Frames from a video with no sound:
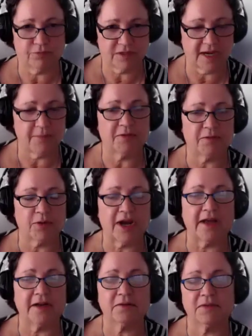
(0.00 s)
type of
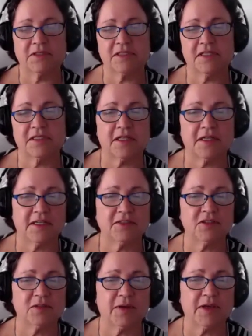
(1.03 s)
product, which says that it
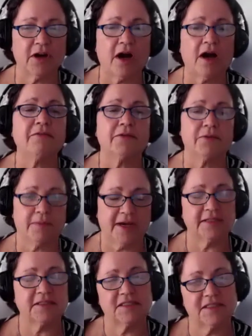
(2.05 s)
needs to be offered by
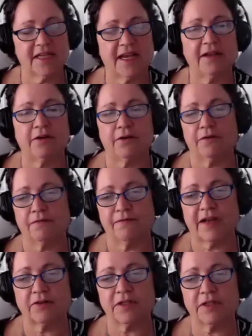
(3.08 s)
a state or
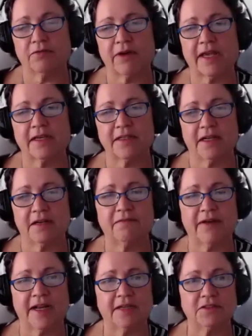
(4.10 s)
federally regulated
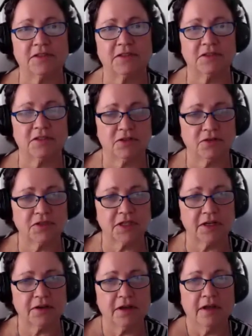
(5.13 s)
financial
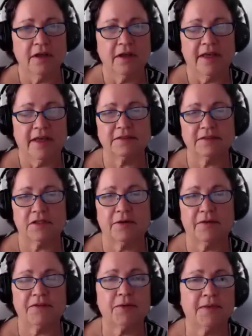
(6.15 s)
institution. And so
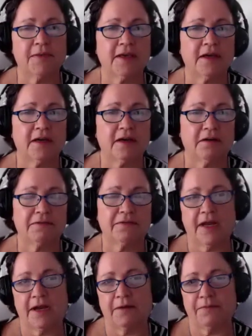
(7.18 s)
if you think of,
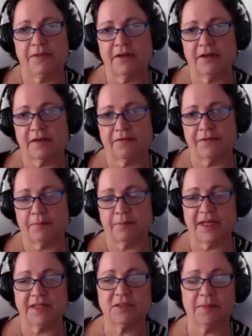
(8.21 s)
like if a
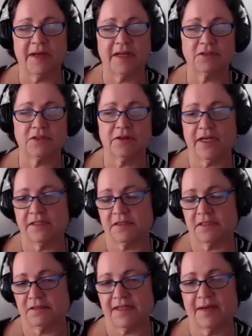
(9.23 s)
plan sponsor has
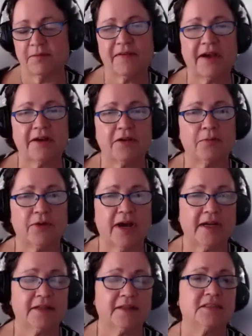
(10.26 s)
a stable value
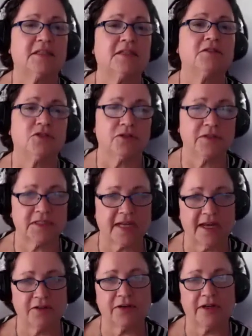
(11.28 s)
product that's an insurance
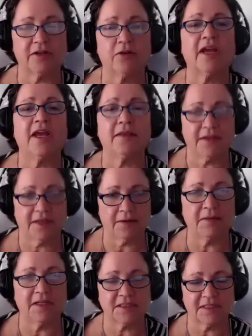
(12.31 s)
contract, okay, I think it
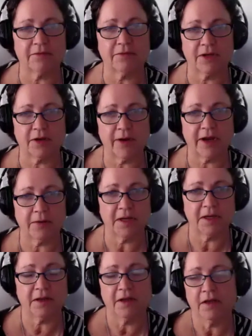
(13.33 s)
meets that requirement.